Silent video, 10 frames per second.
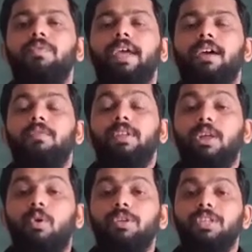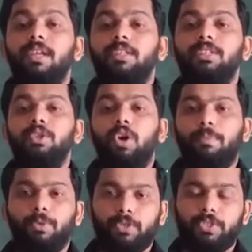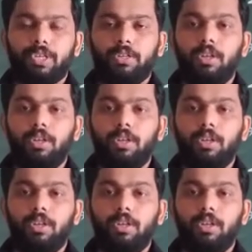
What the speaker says: there without changing your position.